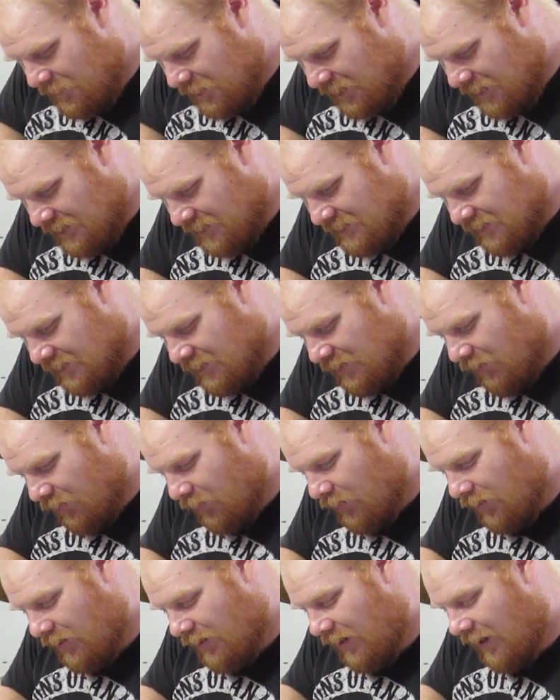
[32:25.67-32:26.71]
piece of
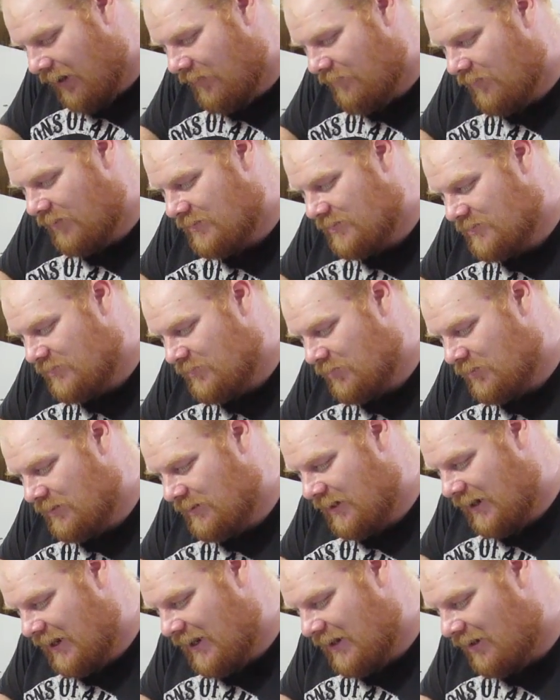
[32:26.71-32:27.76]
cord off a sword
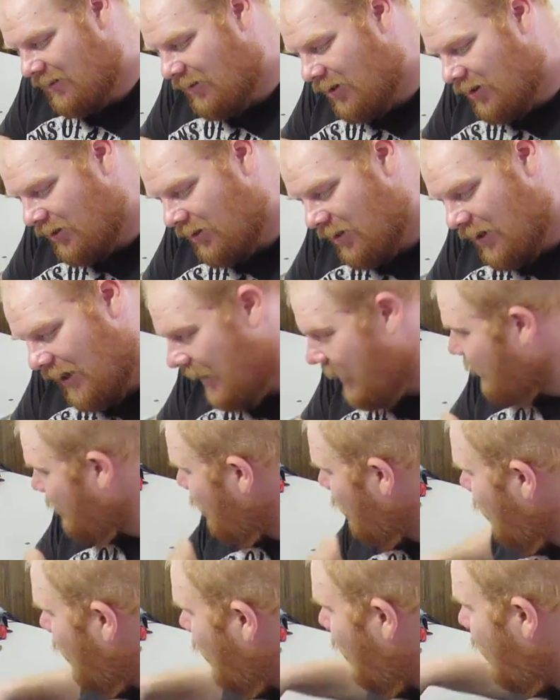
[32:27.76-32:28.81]
that I had a longer
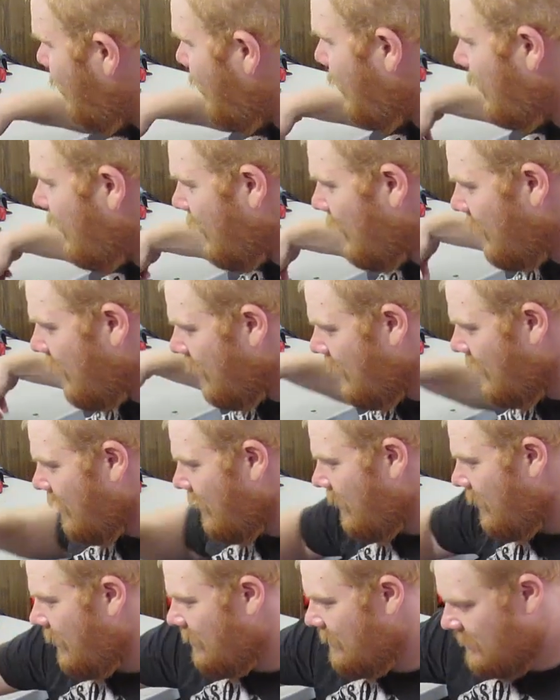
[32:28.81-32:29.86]
handle on.
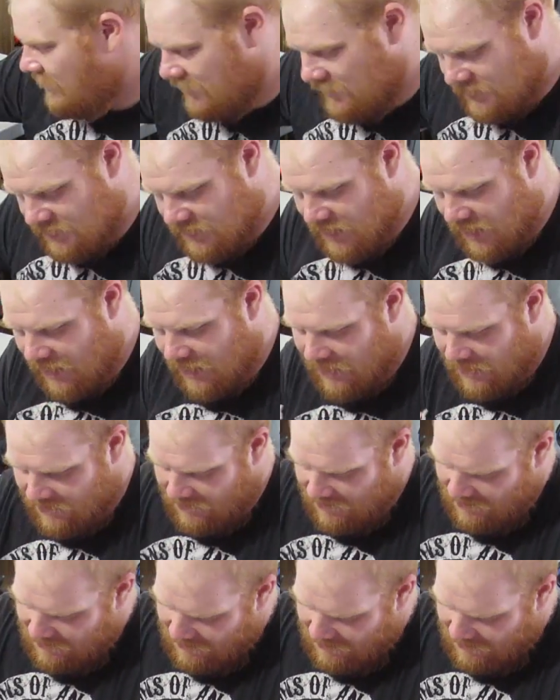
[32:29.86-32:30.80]
So you just cut it,